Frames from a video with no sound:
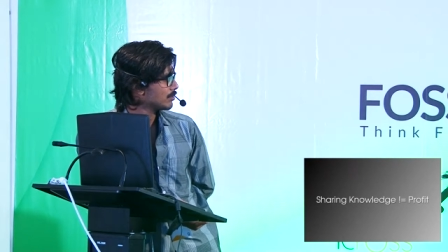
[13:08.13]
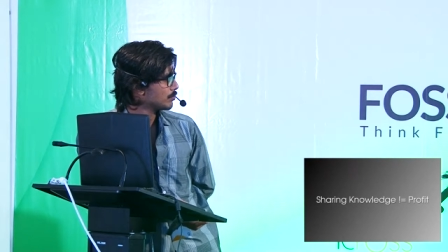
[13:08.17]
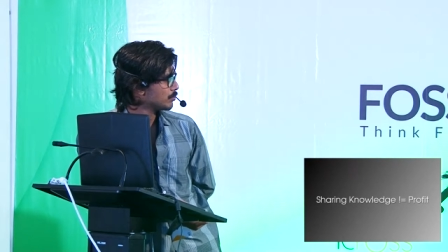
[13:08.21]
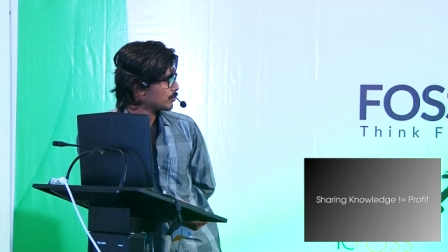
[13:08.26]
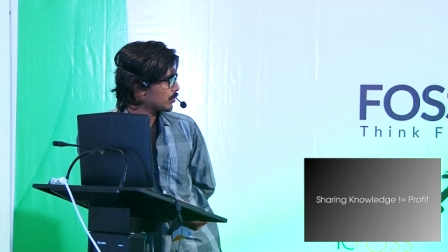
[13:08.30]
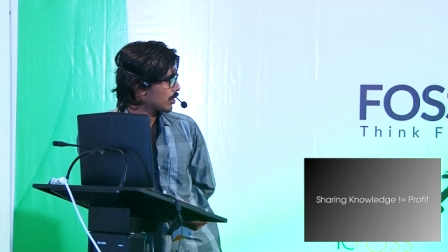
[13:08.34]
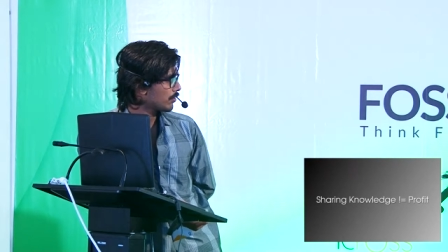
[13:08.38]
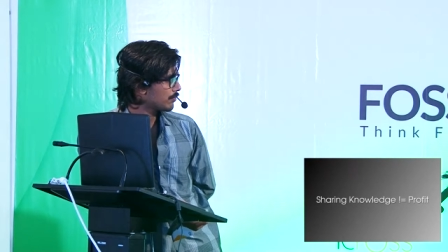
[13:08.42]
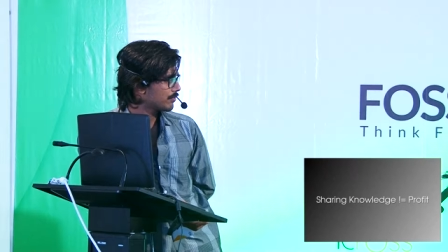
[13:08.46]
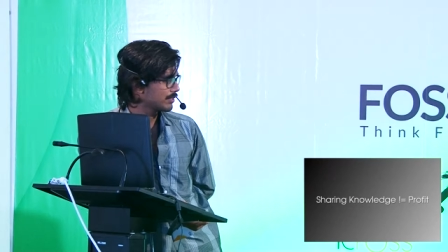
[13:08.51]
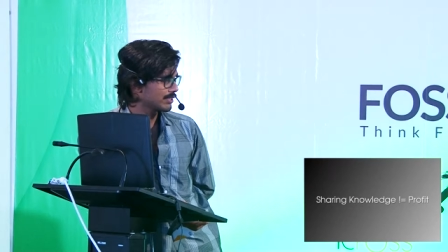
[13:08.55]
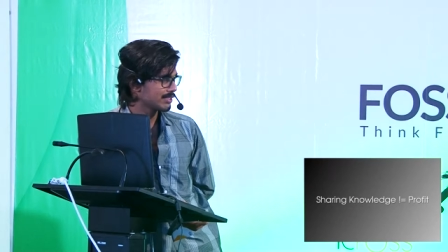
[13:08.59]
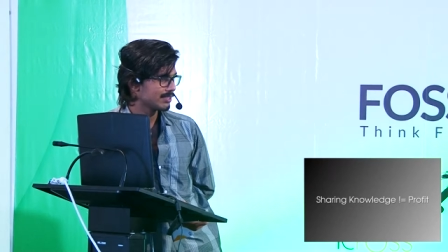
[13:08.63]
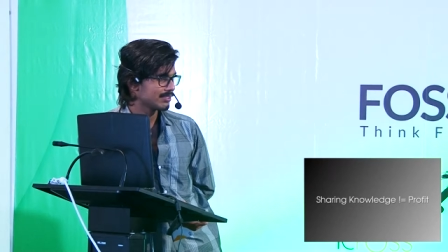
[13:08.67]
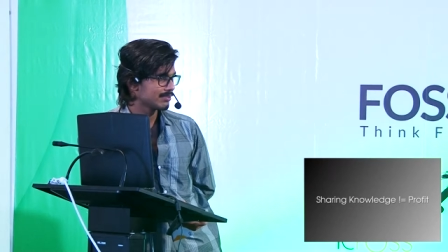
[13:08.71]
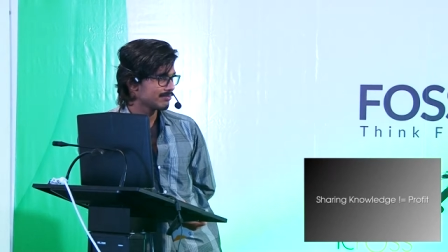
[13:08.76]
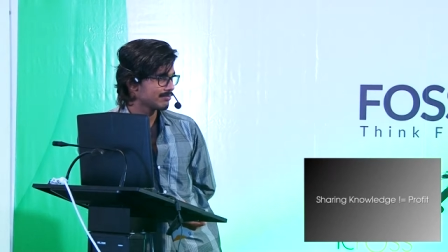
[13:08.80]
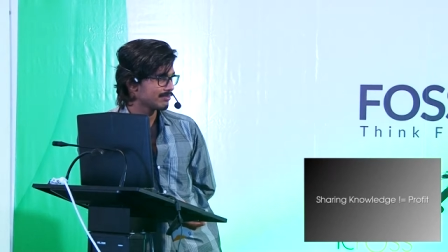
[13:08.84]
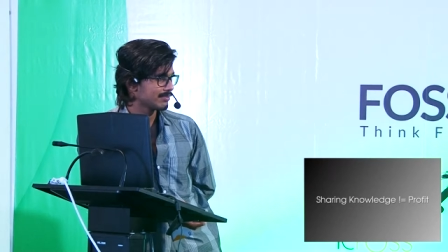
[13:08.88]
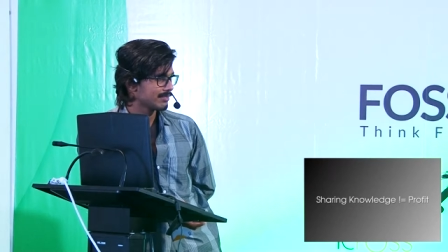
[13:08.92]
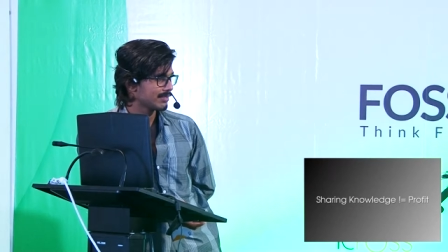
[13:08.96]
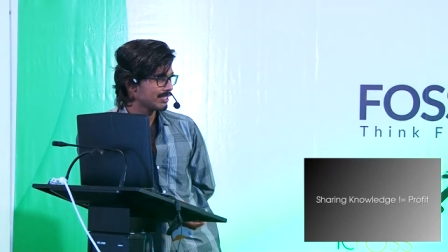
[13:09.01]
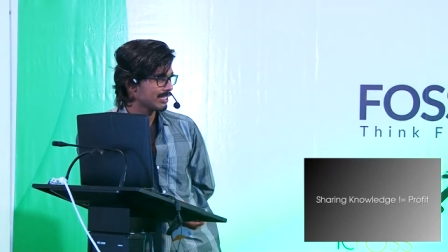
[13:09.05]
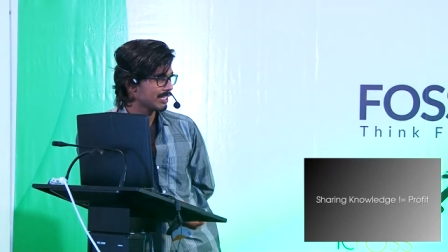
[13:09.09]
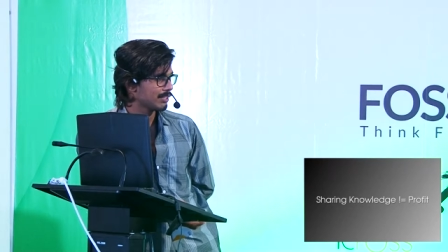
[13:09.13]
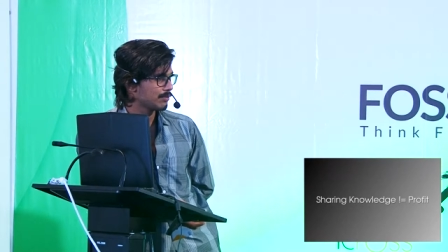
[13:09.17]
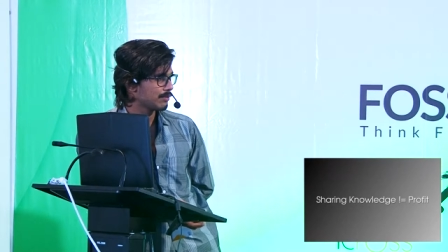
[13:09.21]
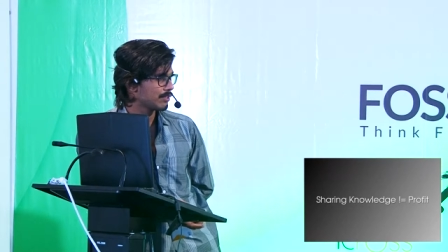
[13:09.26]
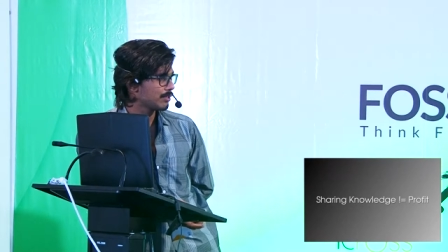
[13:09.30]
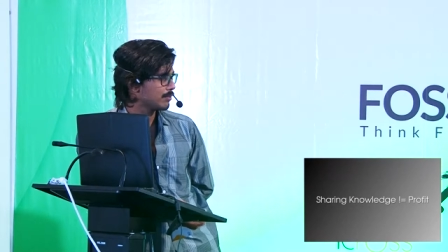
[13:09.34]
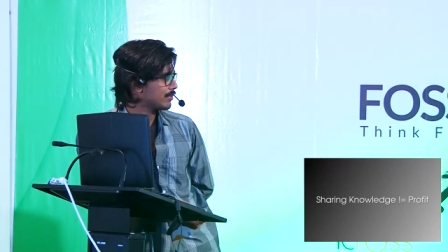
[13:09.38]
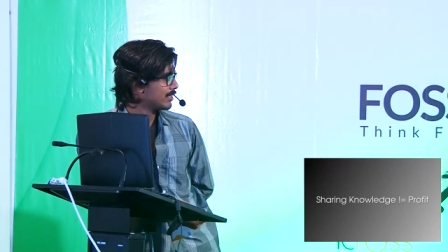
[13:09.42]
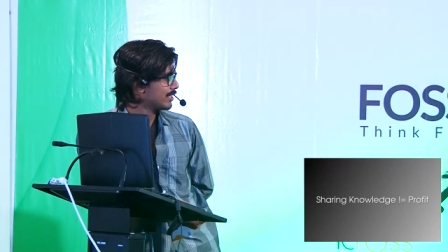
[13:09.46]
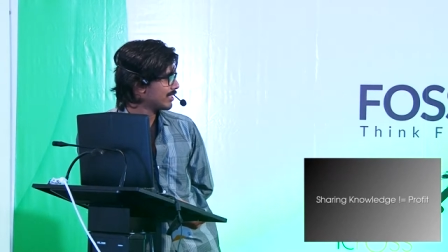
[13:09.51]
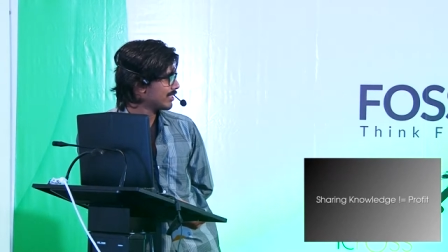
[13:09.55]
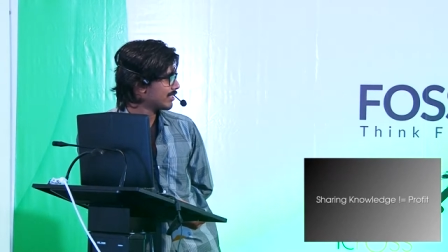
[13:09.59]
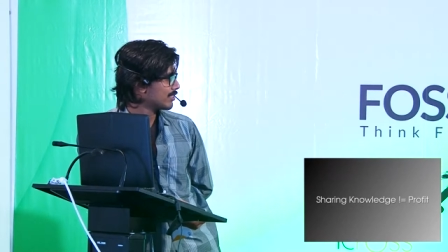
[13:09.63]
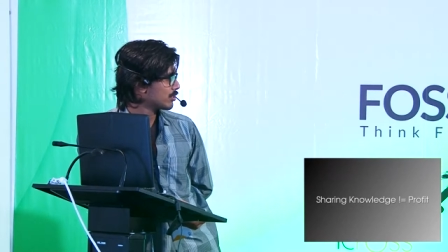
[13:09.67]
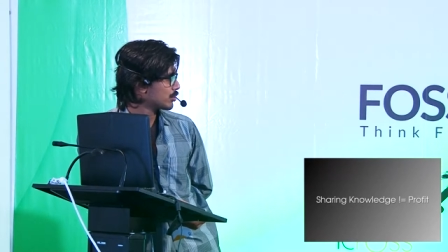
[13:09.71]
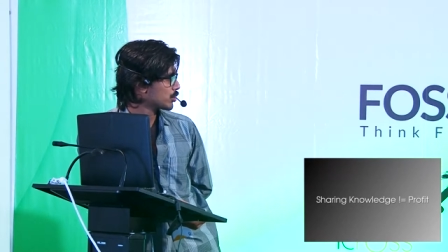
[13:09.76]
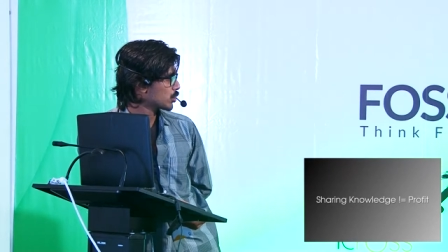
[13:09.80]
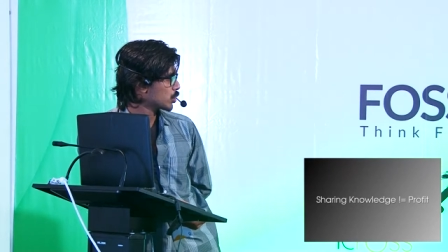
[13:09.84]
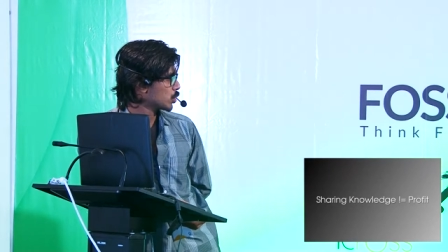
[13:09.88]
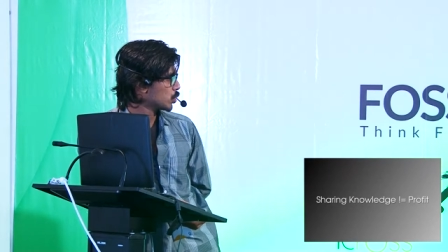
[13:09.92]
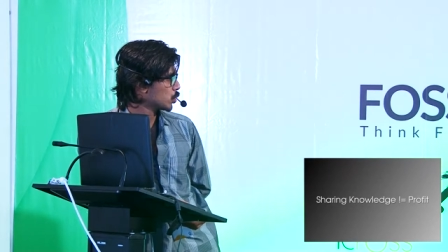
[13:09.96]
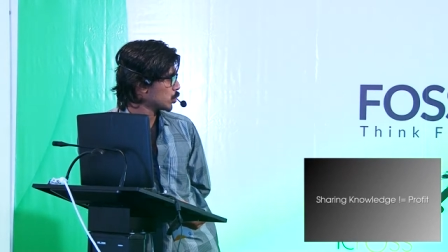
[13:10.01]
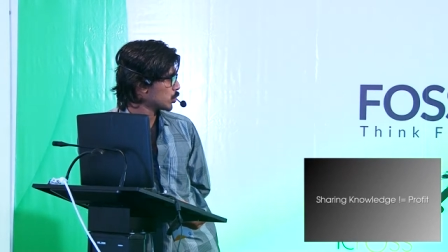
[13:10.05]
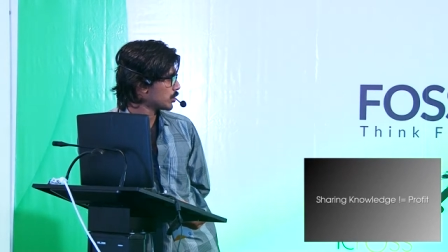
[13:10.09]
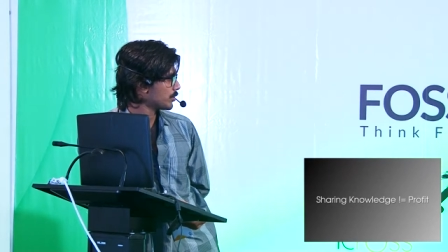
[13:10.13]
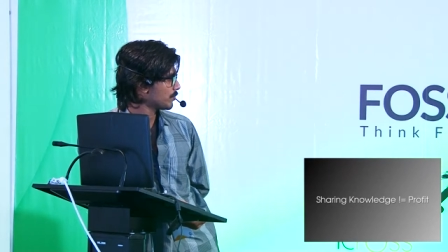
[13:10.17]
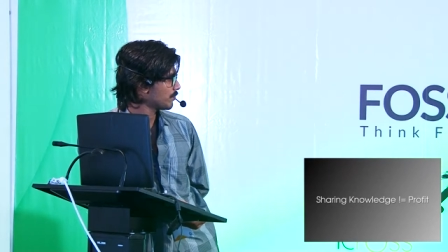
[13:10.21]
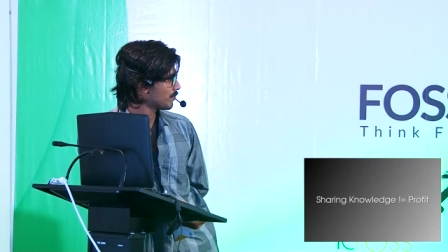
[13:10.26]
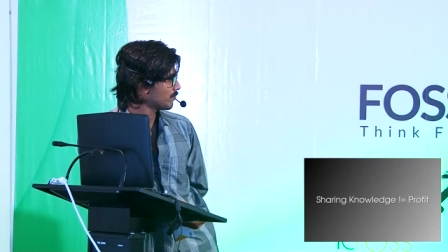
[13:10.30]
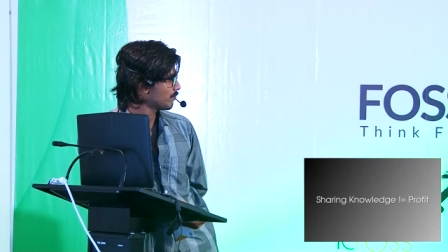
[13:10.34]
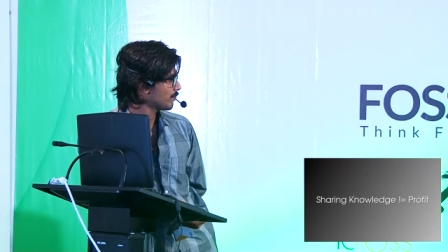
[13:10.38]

profit, and we will be screwed.